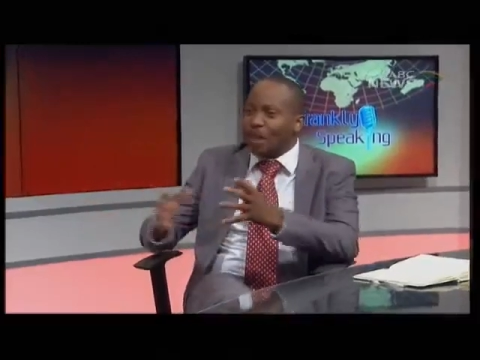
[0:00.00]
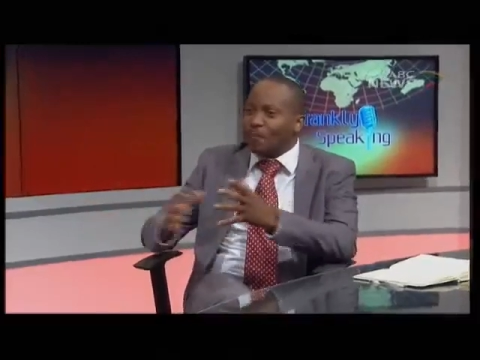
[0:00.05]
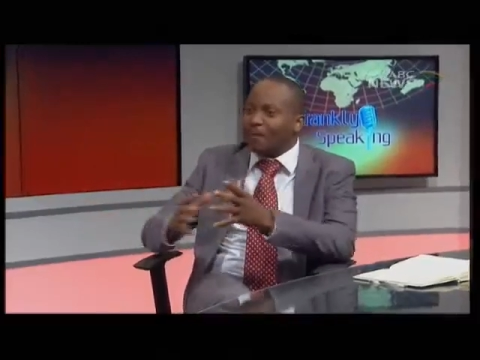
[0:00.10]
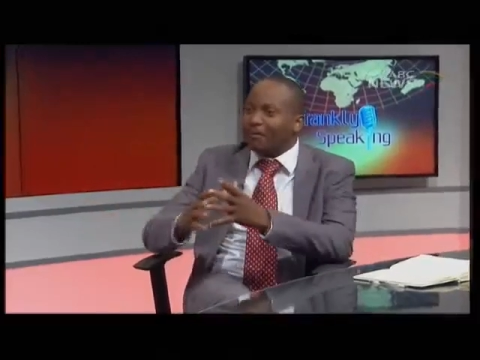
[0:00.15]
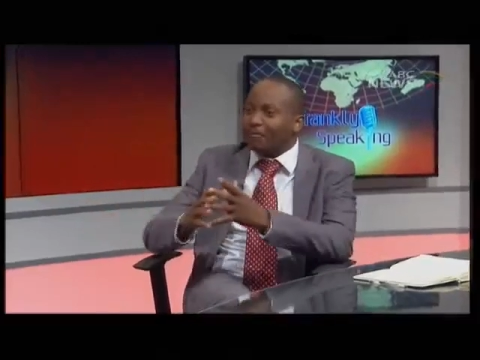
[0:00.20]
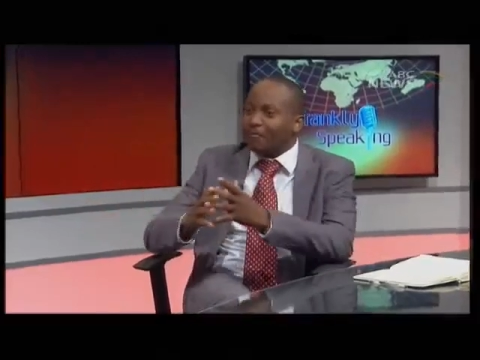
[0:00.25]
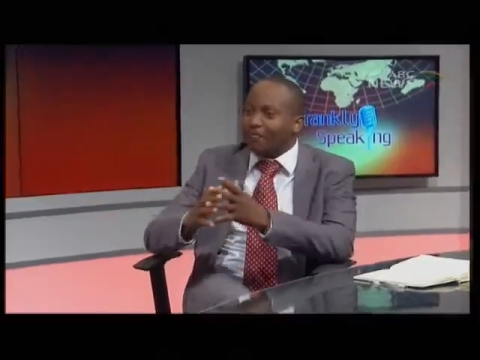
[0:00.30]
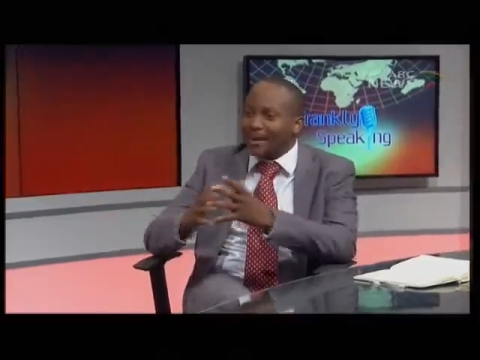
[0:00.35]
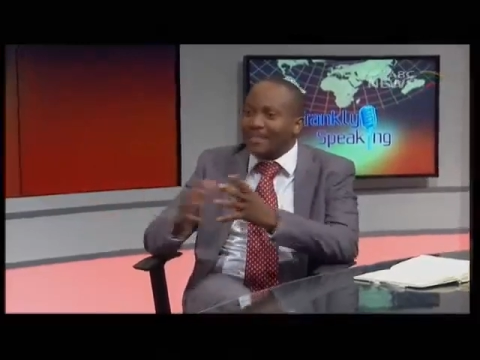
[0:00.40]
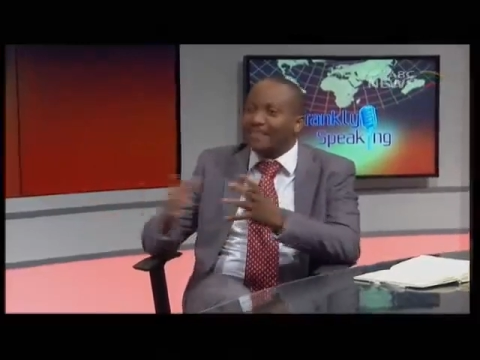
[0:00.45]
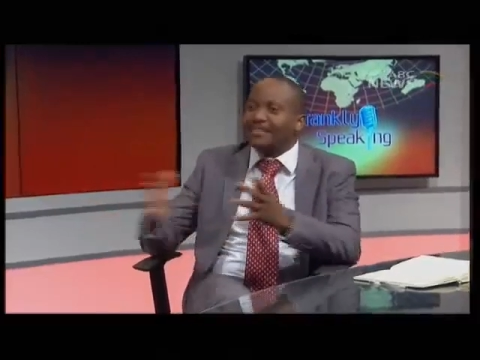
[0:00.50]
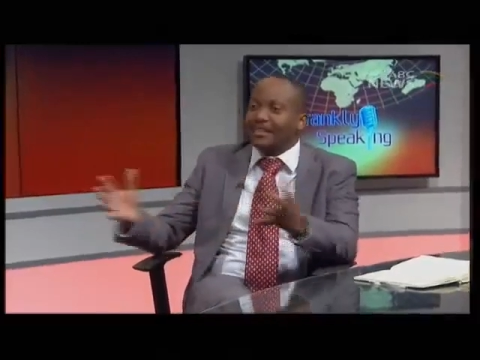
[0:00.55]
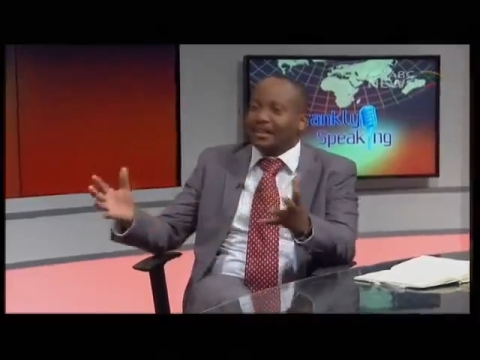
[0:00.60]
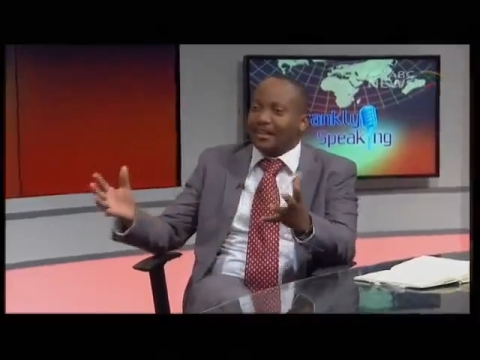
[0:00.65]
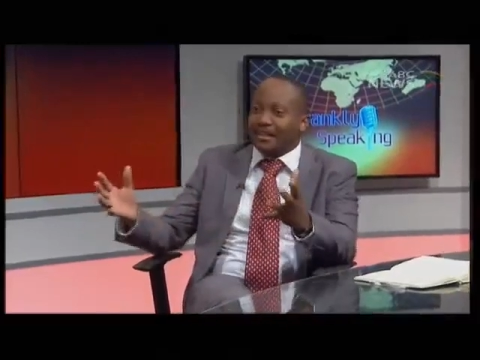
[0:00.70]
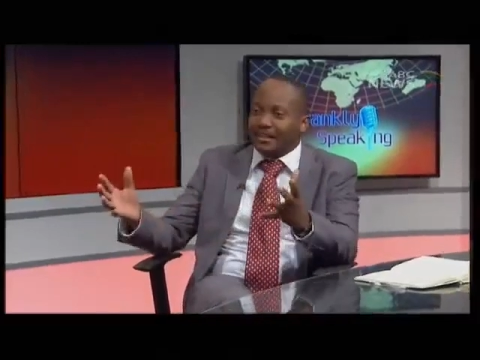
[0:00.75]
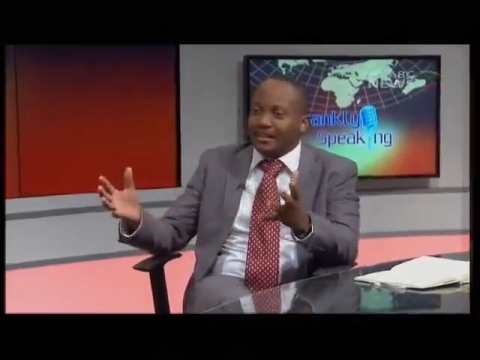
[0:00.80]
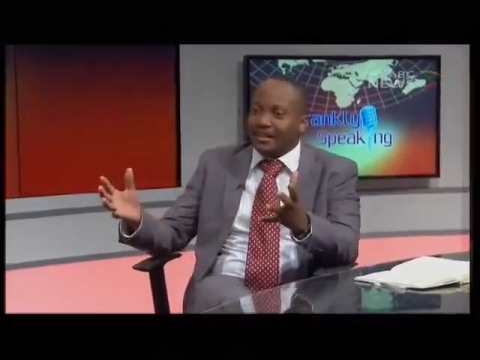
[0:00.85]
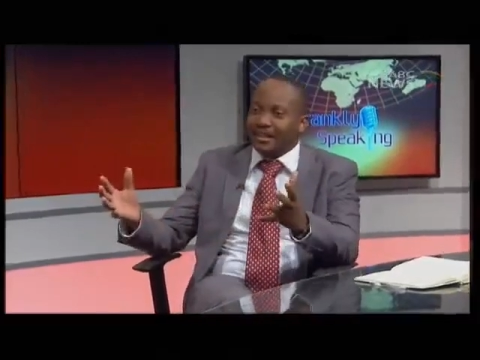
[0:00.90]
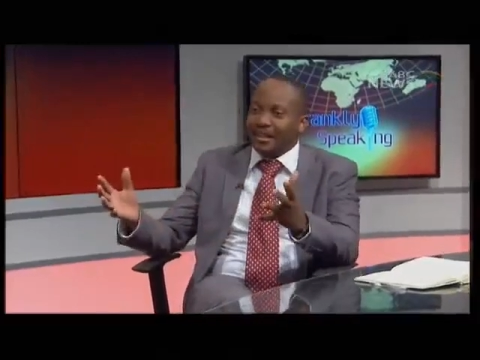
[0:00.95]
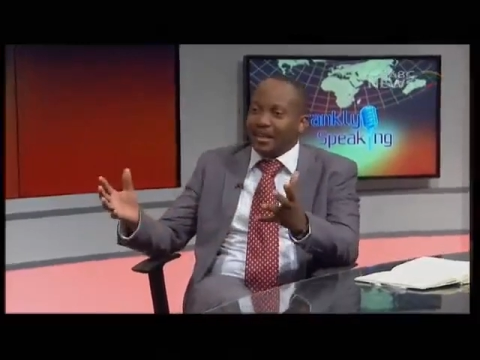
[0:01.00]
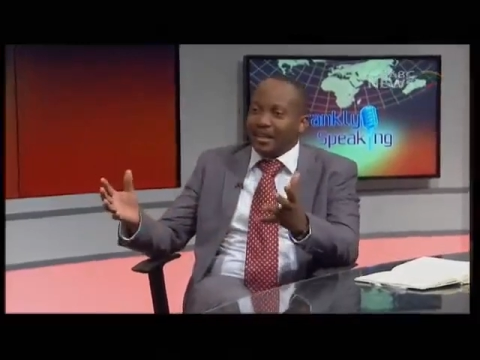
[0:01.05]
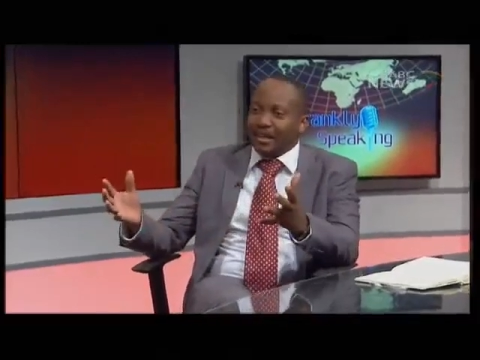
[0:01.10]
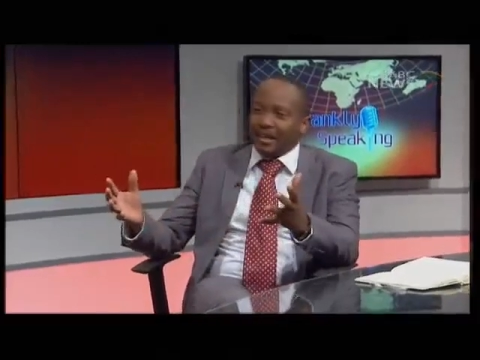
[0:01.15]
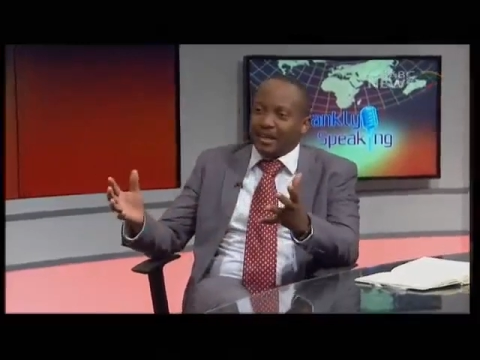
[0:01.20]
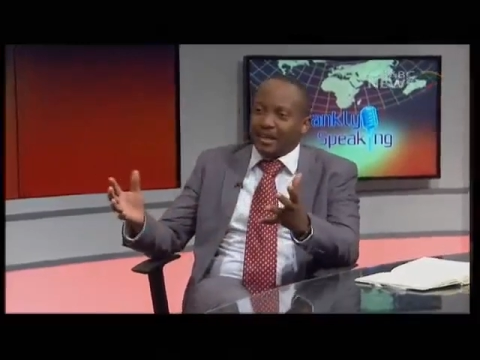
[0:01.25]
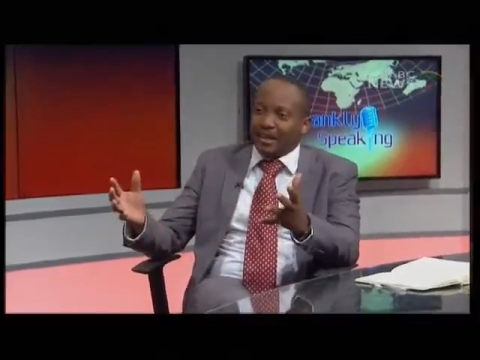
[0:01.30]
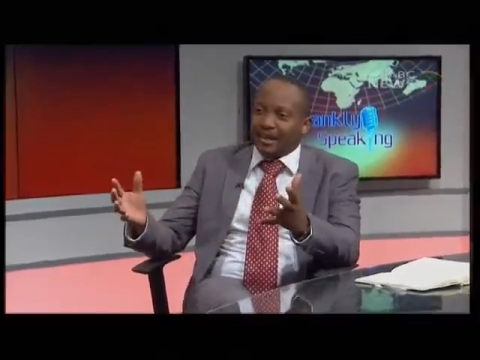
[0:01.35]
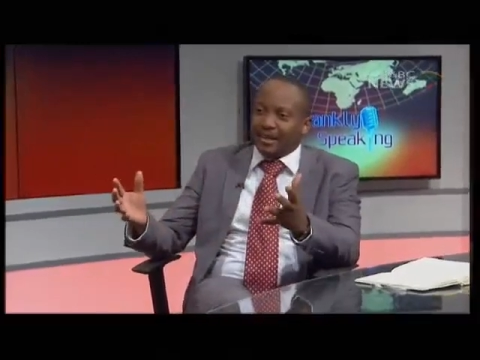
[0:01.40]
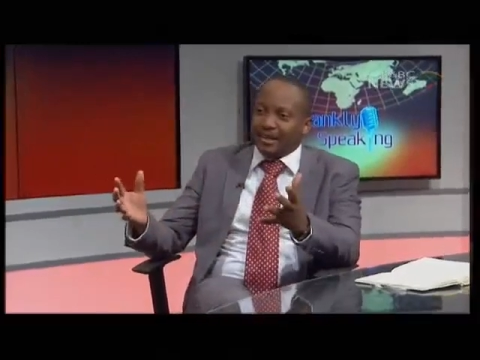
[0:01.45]
but basically
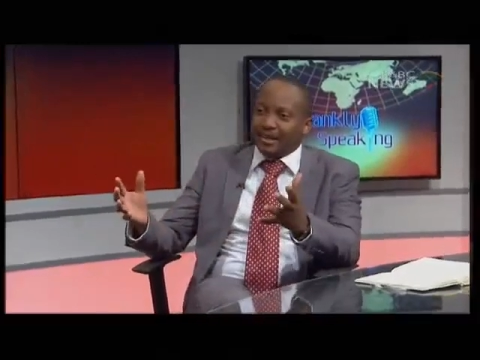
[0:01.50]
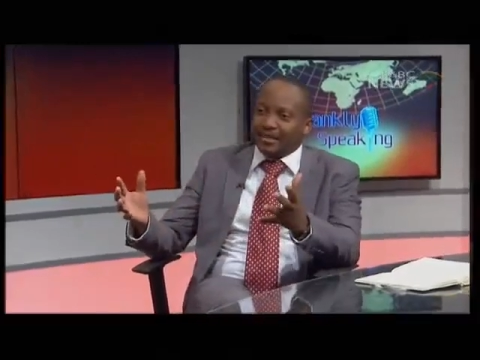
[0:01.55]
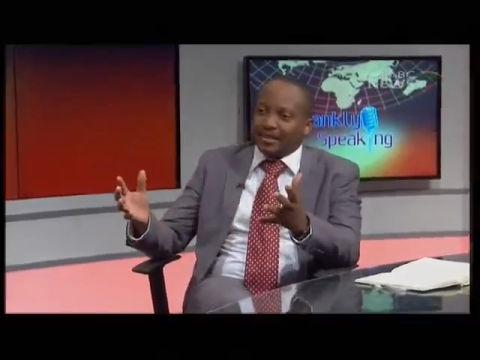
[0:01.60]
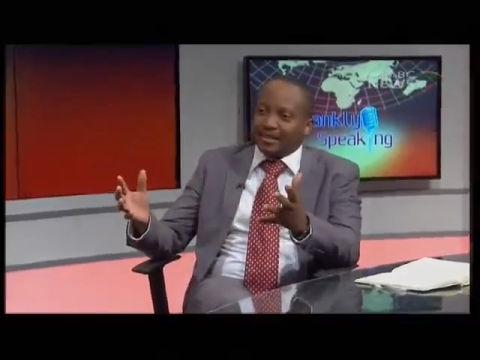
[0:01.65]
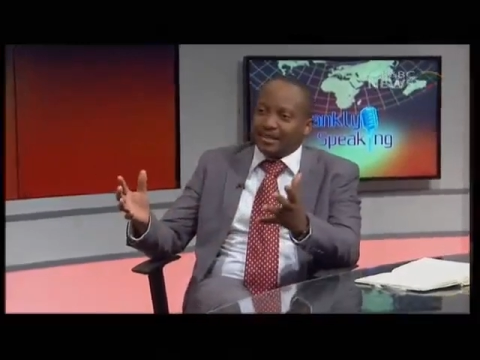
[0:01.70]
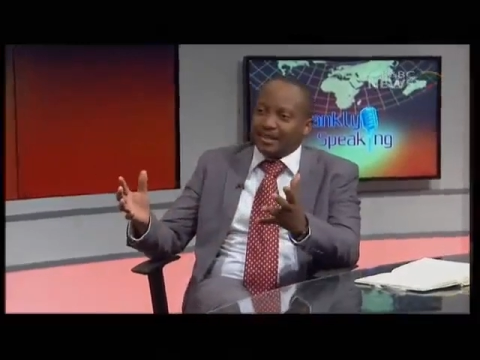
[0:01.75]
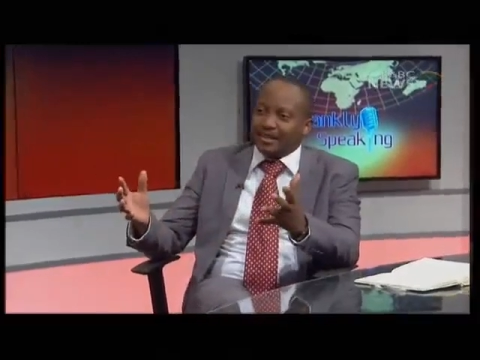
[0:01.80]
it's